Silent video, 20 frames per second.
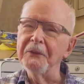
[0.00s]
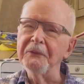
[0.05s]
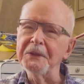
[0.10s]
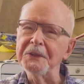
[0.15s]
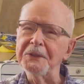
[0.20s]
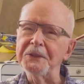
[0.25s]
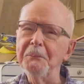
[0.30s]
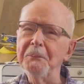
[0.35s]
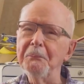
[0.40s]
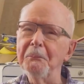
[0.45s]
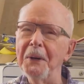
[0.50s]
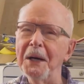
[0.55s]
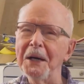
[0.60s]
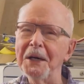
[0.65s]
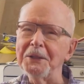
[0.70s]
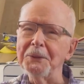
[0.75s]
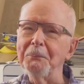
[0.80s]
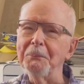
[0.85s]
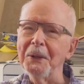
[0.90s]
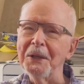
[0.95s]
us
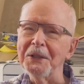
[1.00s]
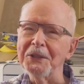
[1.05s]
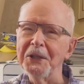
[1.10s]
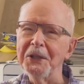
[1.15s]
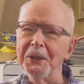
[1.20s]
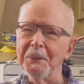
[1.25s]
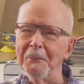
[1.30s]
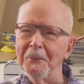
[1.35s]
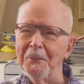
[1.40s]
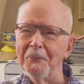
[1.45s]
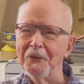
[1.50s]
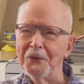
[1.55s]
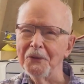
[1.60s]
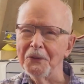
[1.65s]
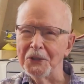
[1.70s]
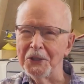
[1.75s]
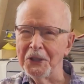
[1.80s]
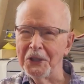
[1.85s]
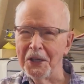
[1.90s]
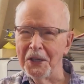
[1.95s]
embarked by ship for
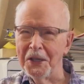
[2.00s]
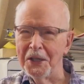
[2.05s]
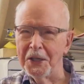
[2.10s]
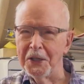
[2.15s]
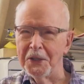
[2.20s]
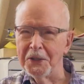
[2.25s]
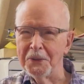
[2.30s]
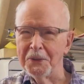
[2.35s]
Chicago.